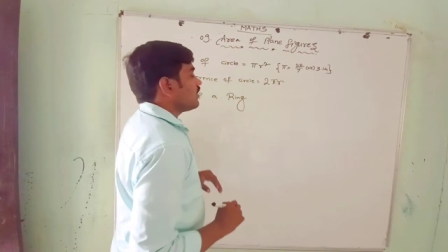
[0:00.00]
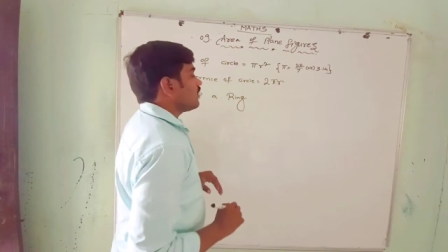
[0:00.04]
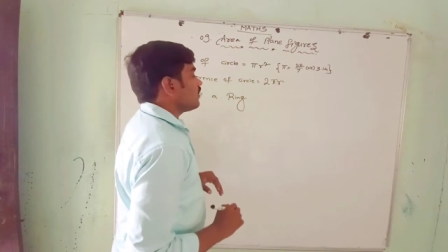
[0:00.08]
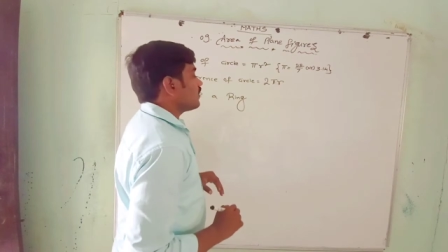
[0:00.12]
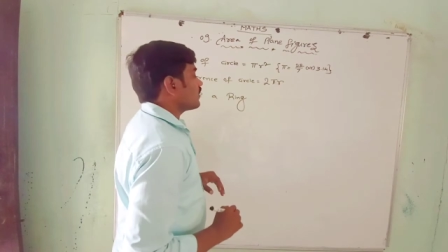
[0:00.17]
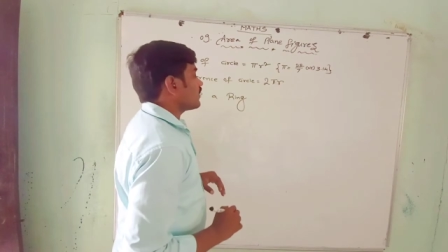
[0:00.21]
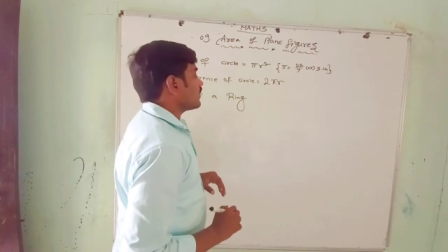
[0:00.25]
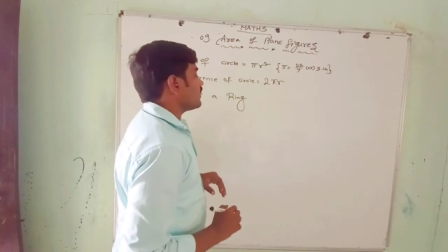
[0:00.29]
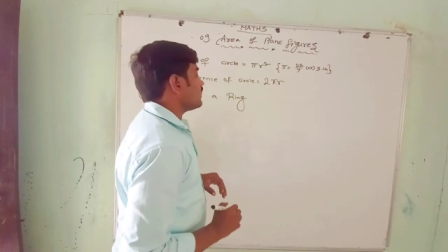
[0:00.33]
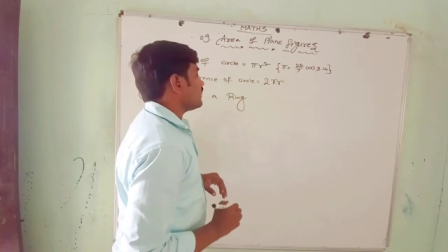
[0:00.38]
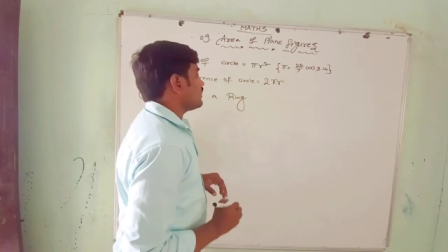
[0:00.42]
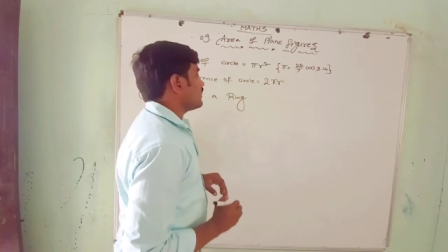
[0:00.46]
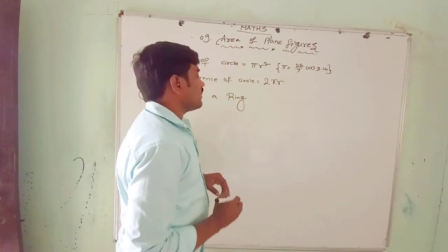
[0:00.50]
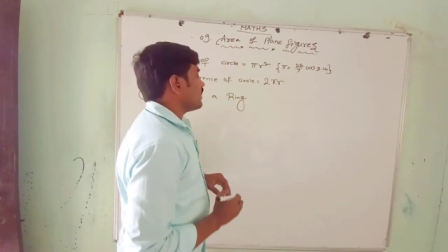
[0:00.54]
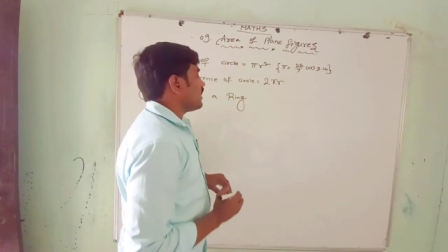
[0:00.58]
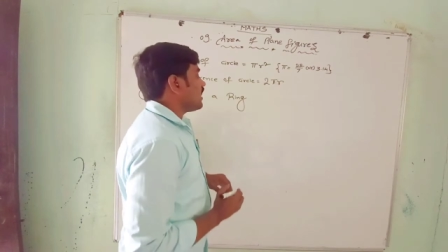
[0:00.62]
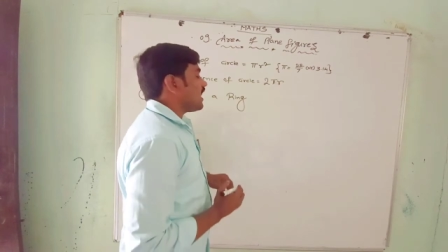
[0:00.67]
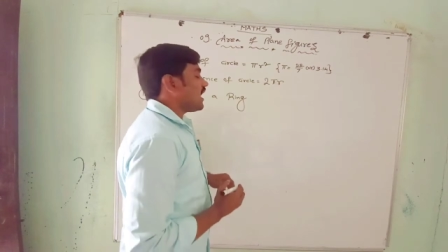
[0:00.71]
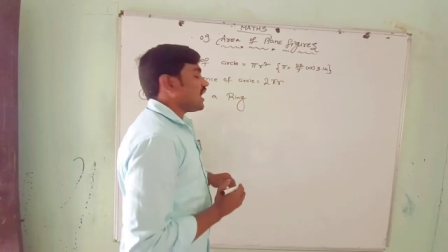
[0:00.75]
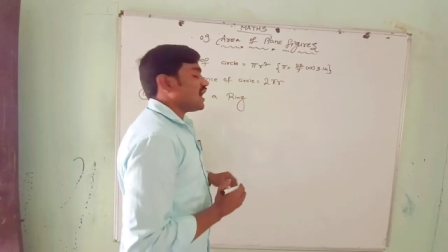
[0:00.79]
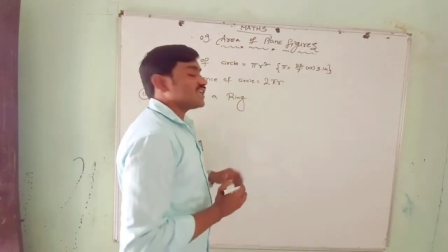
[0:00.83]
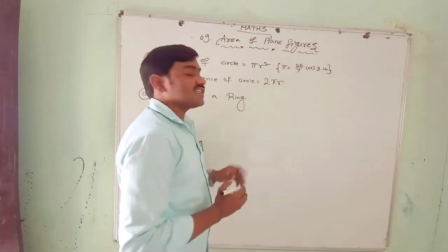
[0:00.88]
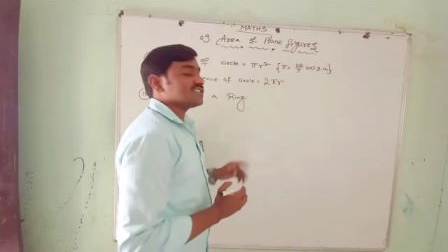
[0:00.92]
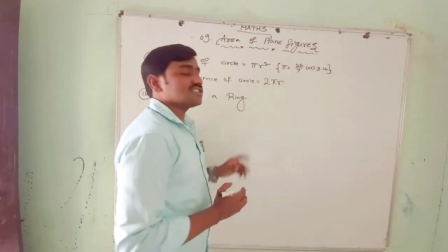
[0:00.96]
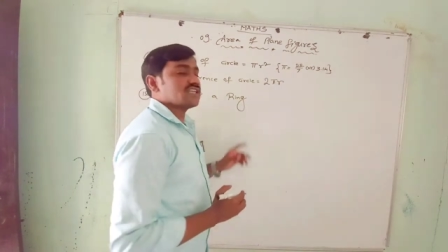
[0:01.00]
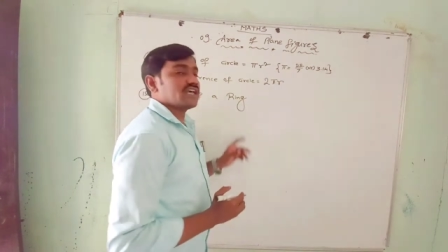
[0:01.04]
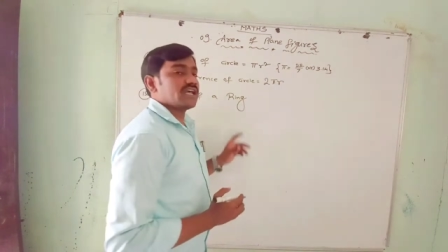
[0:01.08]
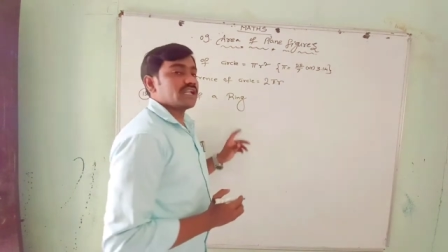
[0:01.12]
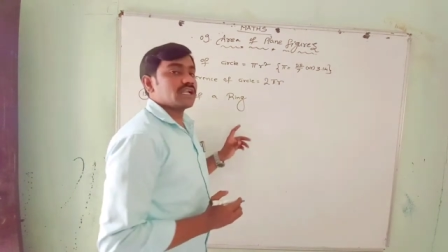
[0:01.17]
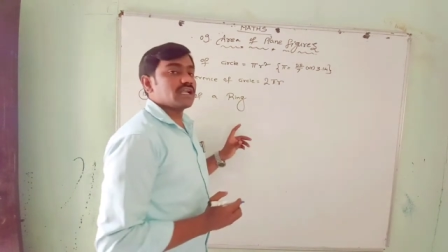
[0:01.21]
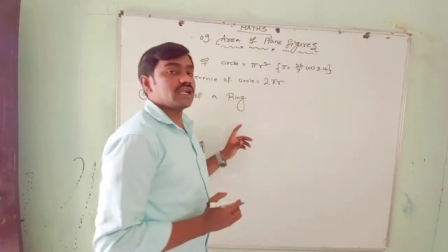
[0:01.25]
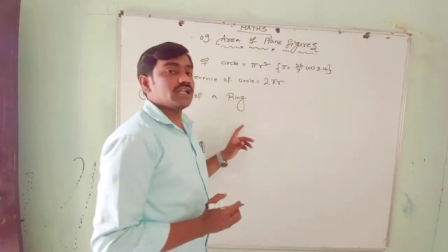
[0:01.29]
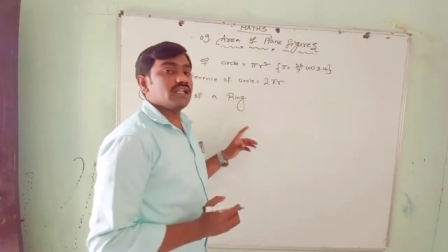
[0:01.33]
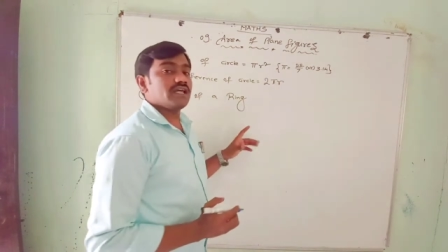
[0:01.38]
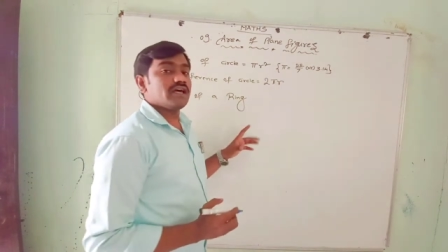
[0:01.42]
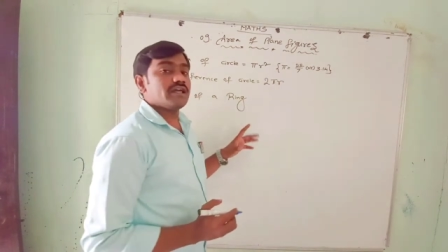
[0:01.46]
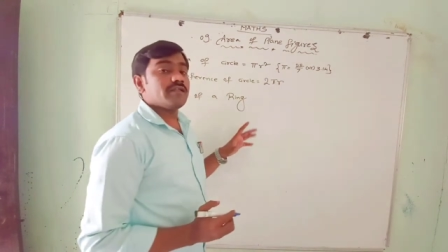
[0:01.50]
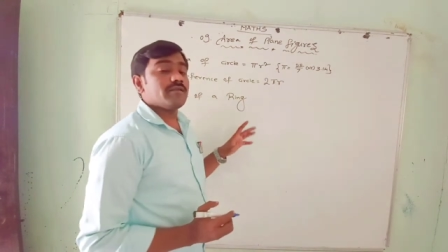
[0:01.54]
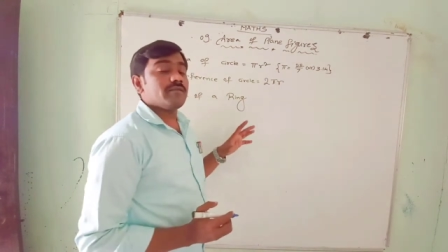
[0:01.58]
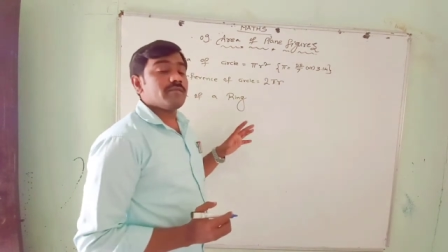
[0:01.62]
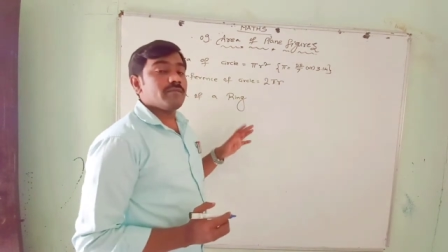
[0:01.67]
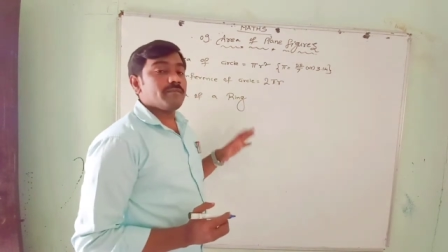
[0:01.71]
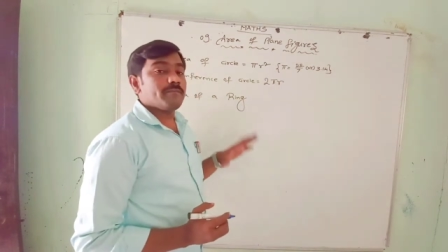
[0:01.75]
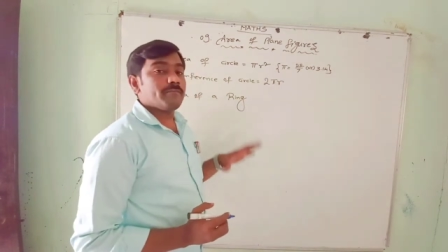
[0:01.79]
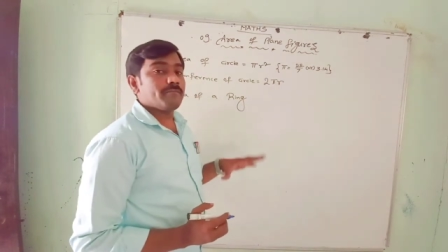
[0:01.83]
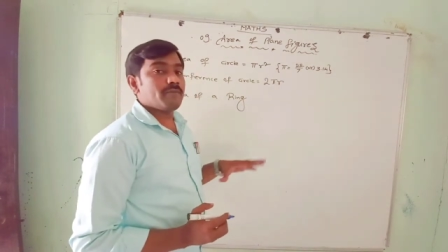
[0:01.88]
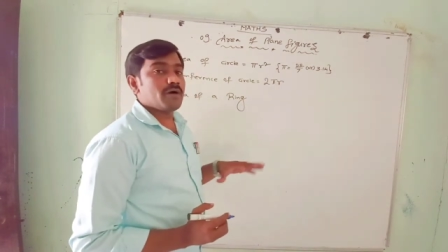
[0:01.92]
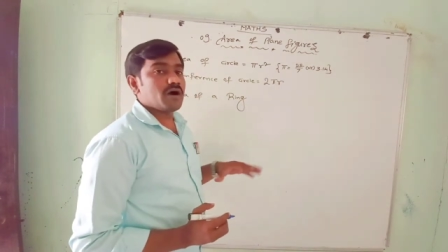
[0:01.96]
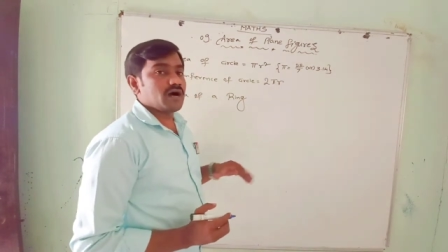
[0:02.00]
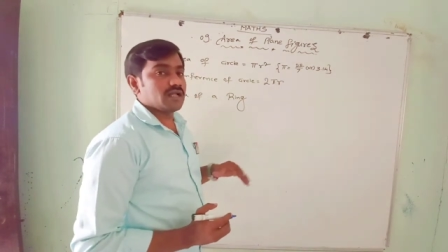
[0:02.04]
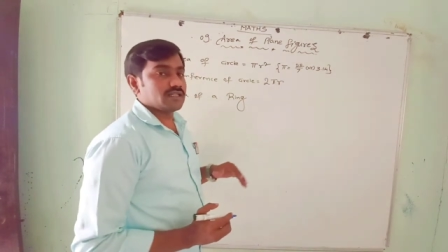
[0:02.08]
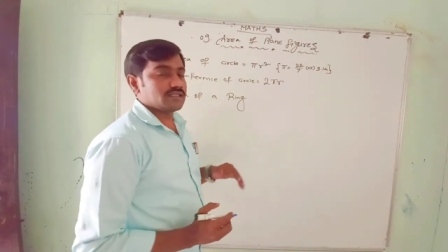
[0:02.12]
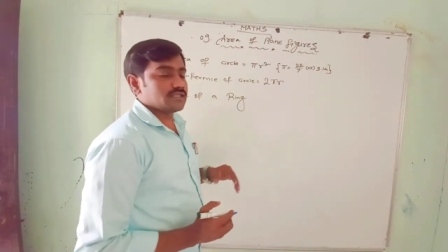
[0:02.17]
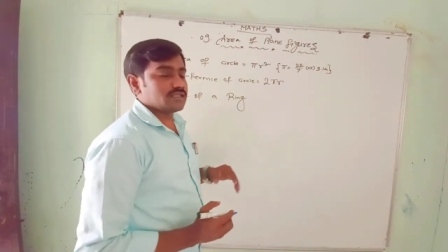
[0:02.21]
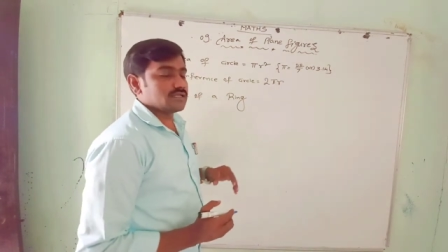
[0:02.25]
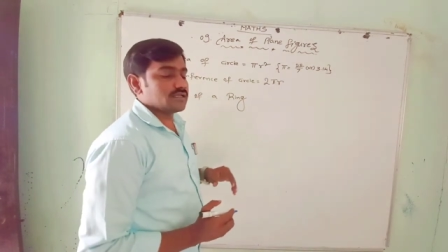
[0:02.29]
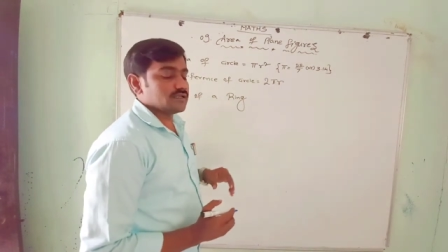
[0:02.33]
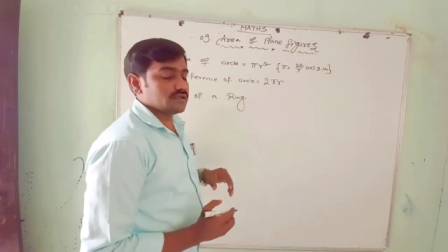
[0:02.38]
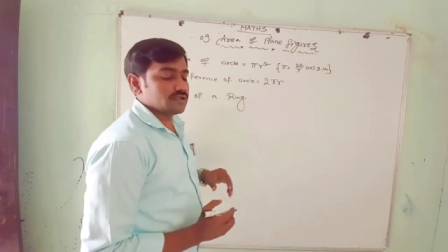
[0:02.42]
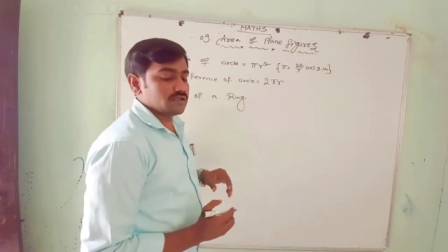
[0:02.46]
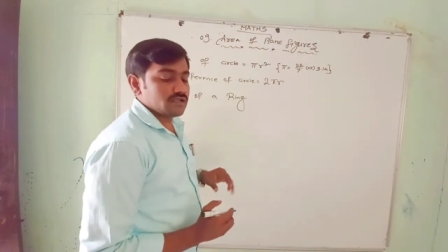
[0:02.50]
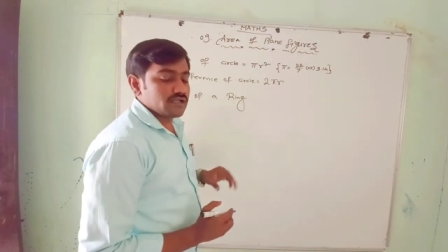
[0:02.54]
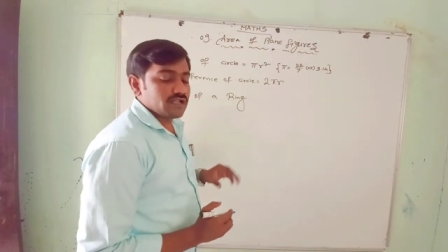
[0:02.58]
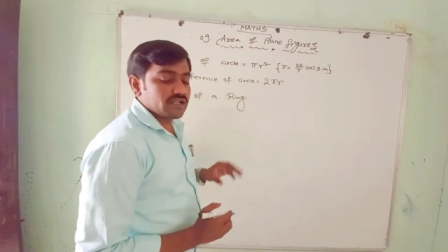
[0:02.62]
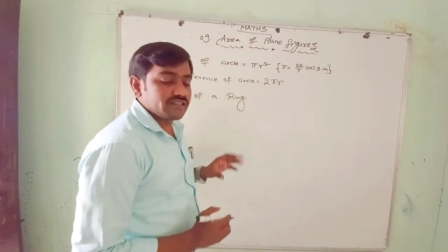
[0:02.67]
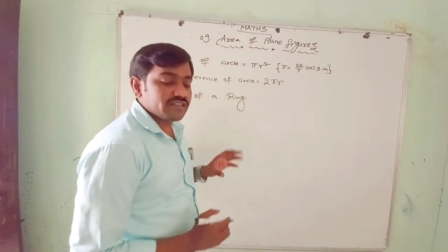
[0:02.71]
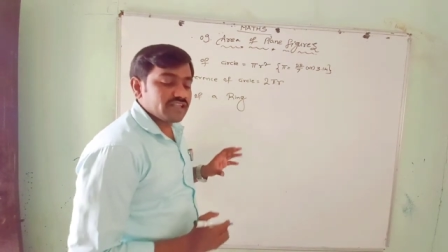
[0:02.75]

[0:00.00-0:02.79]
okay, or circular path.